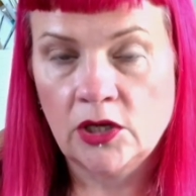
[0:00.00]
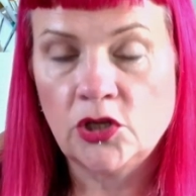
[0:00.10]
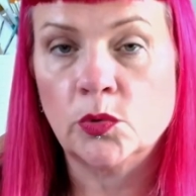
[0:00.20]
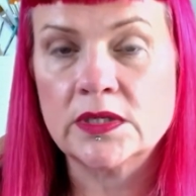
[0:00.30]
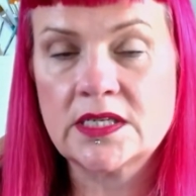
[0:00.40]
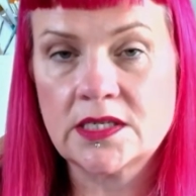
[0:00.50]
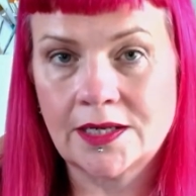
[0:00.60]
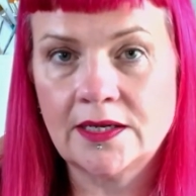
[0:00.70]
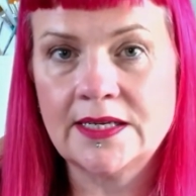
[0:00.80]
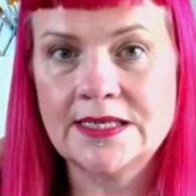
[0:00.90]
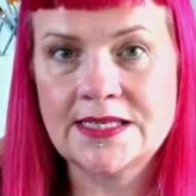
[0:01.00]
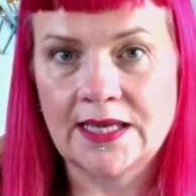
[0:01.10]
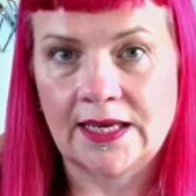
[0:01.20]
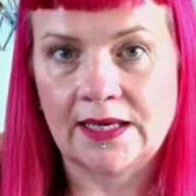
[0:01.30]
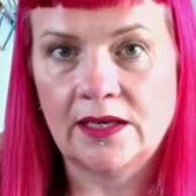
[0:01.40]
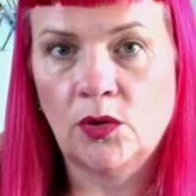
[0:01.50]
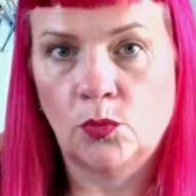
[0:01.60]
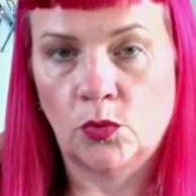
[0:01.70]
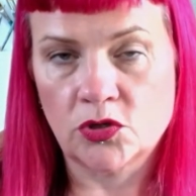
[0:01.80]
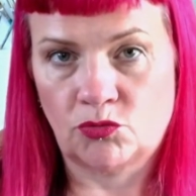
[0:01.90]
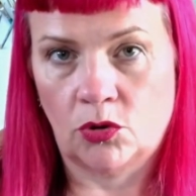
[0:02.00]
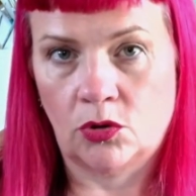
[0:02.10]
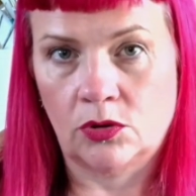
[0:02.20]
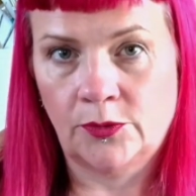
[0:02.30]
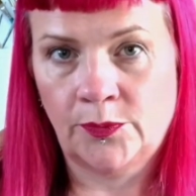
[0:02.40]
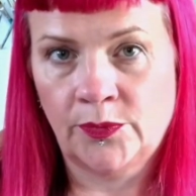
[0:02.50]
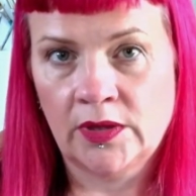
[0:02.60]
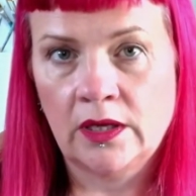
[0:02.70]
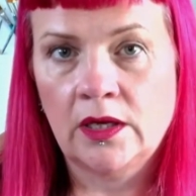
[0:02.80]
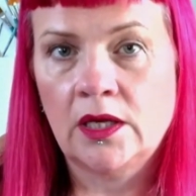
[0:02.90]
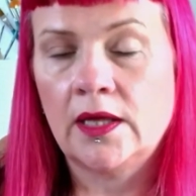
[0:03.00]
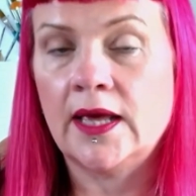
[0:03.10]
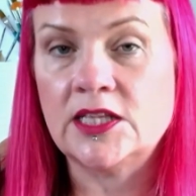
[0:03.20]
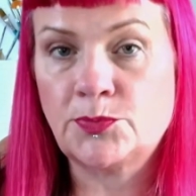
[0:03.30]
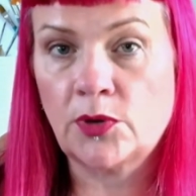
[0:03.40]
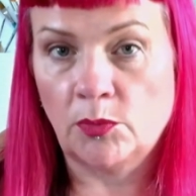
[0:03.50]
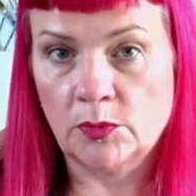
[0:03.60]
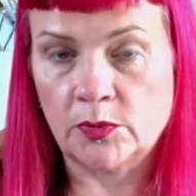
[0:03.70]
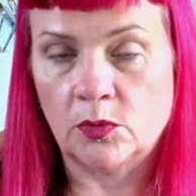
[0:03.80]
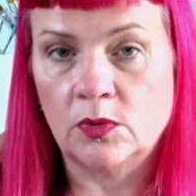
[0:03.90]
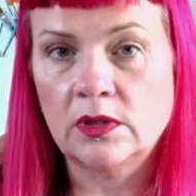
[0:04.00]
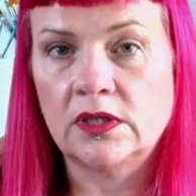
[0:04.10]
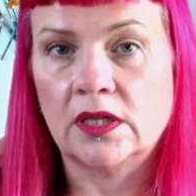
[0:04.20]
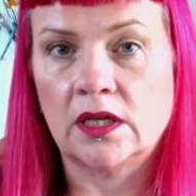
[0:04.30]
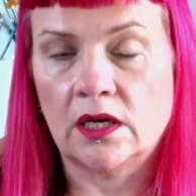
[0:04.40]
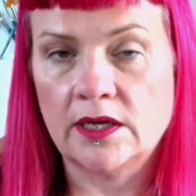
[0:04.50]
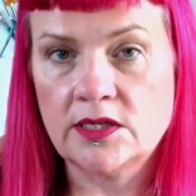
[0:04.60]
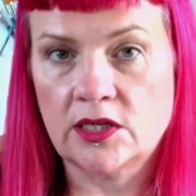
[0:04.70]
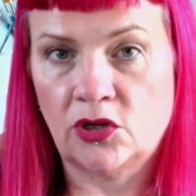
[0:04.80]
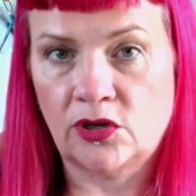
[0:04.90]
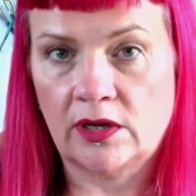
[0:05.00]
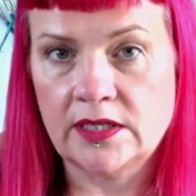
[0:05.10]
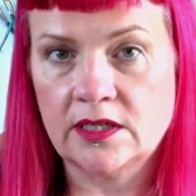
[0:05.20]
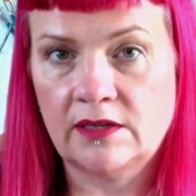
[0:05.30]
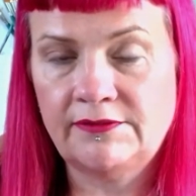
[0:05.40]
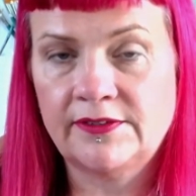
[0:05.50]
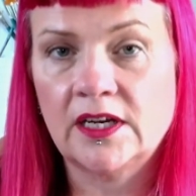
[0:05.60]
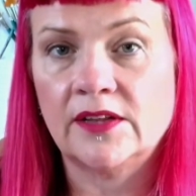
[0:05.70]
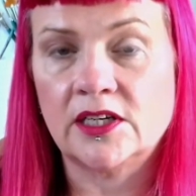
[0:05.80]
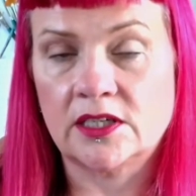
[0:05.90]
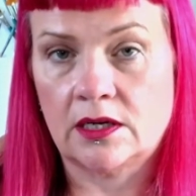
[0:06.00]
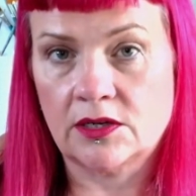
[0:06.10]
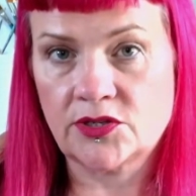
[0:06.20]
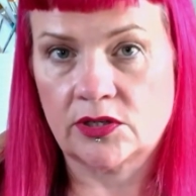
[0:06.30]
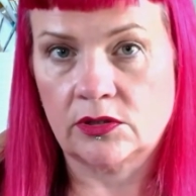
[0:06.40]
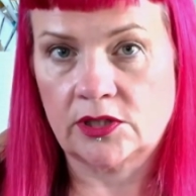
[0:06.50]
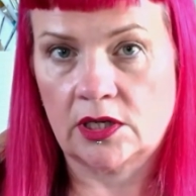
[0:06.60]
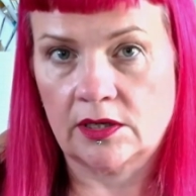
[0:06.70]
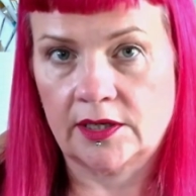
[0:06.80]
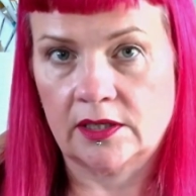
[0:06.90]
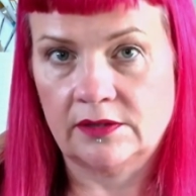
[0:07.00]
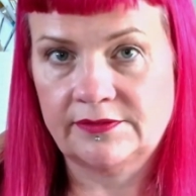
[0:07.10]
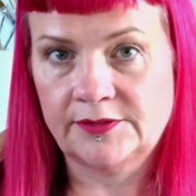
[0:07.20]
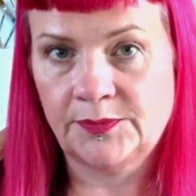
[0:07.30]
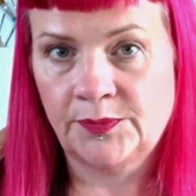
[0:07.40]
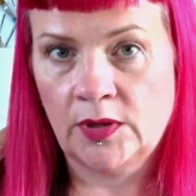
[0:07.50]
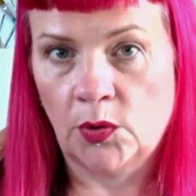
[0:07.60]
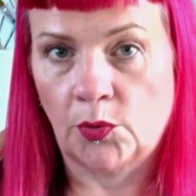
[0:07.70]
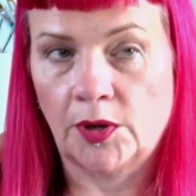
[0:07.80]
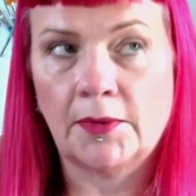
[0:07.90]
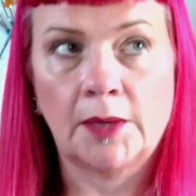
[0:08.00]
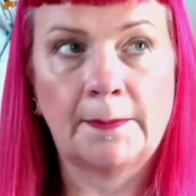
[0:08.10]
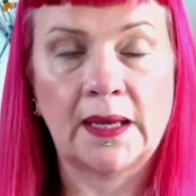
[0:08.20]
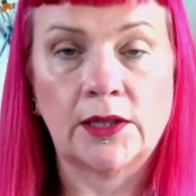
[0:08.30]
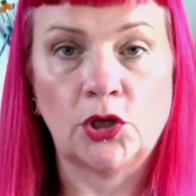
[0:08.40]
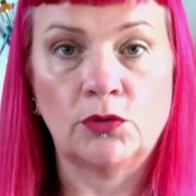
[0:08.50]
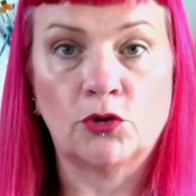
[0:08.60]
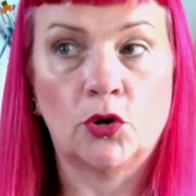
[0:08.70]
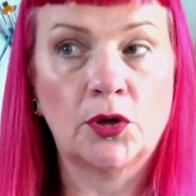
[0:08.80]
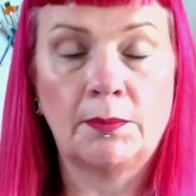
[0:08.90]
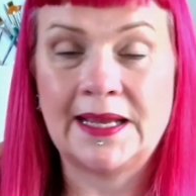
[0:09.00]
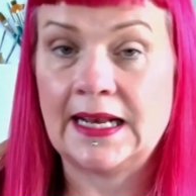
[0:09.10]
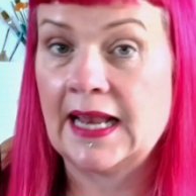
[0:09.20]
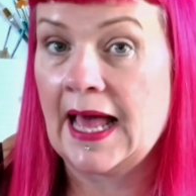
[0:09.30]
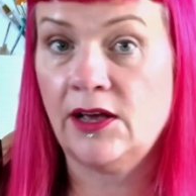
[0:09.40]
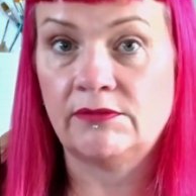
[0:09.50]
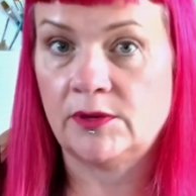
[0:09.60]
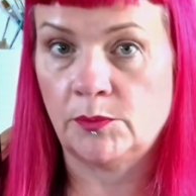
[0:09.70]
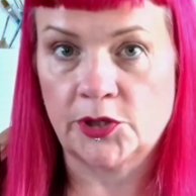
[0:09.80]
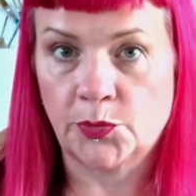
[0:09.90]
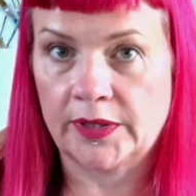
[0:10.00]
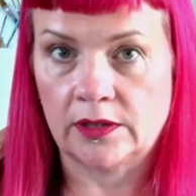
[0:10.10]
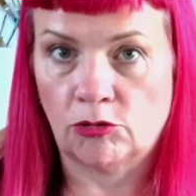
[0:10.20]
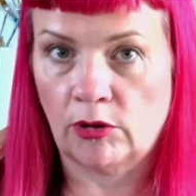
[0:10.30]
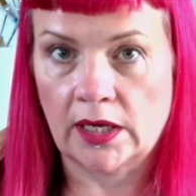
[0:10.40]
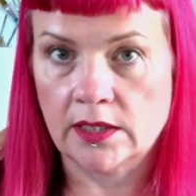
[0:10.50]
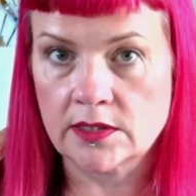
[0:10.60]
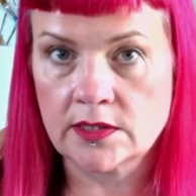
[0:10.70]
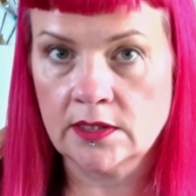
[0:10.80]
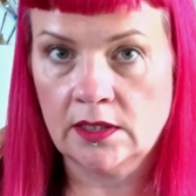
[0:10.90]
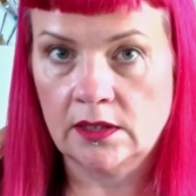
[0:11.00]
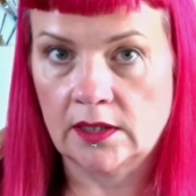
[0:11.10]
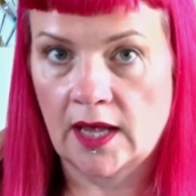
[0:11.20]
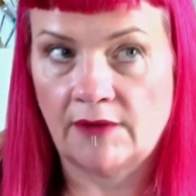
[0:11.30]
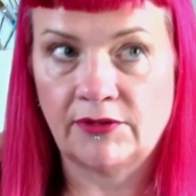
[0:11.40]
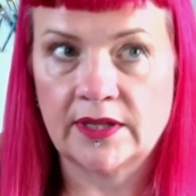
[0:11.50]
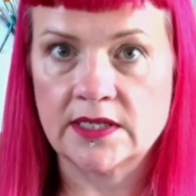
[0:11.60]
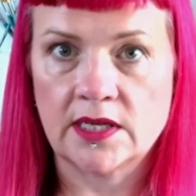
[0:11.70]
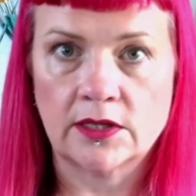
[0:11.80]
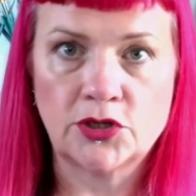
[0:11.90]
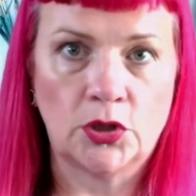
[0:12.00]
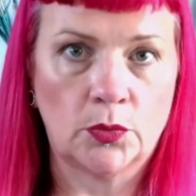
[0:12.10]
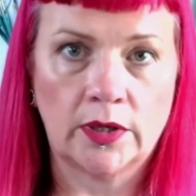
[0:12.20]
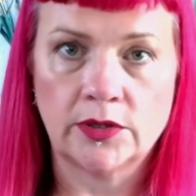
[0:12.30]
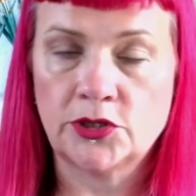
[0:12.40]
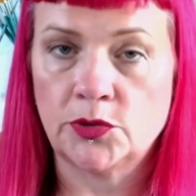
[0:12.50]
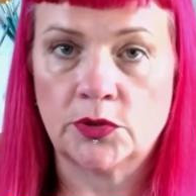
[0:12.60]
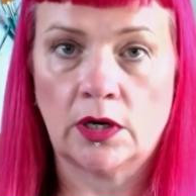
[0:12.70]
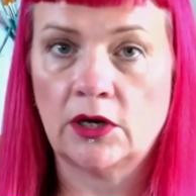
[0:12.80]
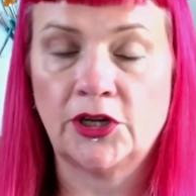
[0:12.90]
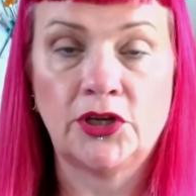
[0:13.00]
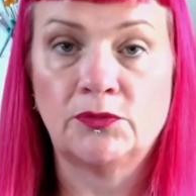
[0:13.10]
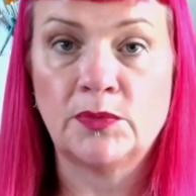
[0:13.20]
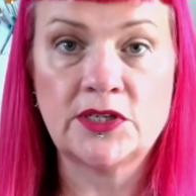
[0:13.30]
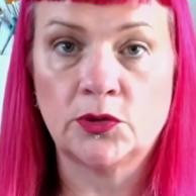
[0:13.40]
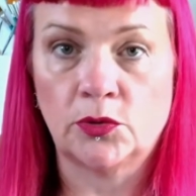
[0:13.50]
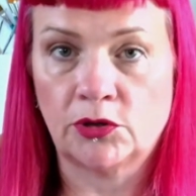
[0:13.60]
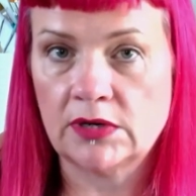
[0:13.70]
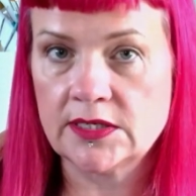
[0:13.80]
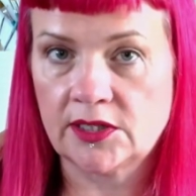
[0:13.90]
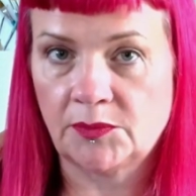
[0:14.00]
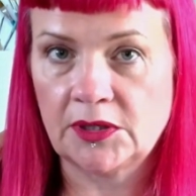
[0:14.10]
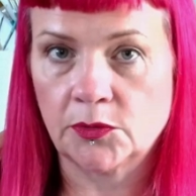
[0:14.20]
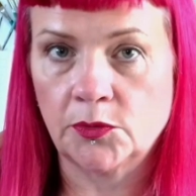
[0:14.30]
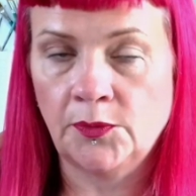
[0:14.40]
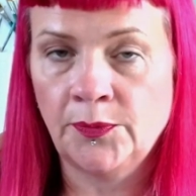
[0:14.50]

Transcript: You will suddenly see what's wrong. It's probable that the light's a lot light enough and the darks are not dark enough. Or it might be that you've got a complete lack of in-between greys, that everything's either too white and too dark and you're missing all the greys in the middle.